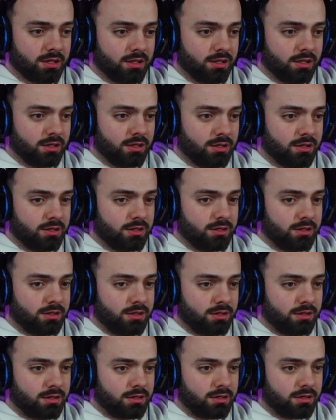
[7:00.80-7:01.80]
is why
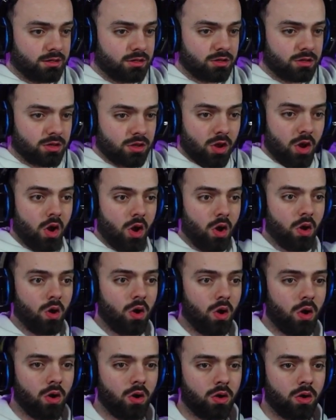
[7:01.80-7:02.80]
I
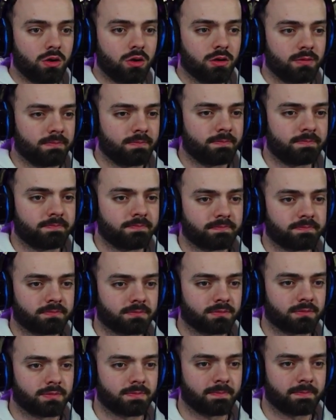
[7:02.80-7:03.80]
will defeat
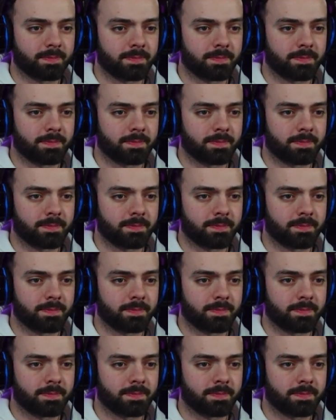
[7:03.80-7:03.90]
you.